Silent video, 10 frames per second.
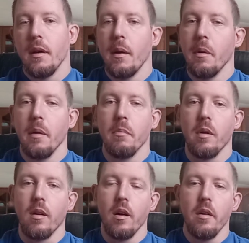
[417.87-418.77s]
in my
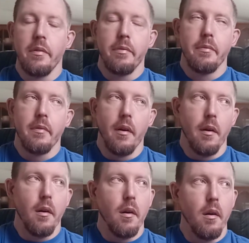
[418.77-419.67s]
life,
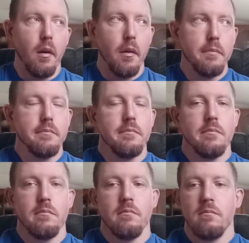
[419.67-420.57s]

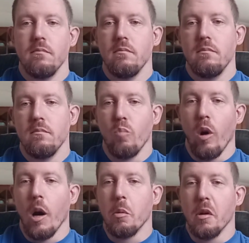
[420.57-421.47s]

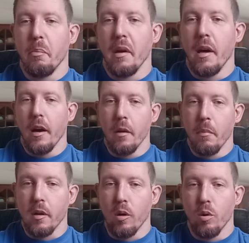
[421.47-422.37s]
where I want to at in
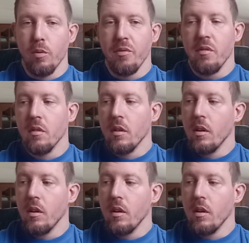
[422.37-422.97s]
my goals.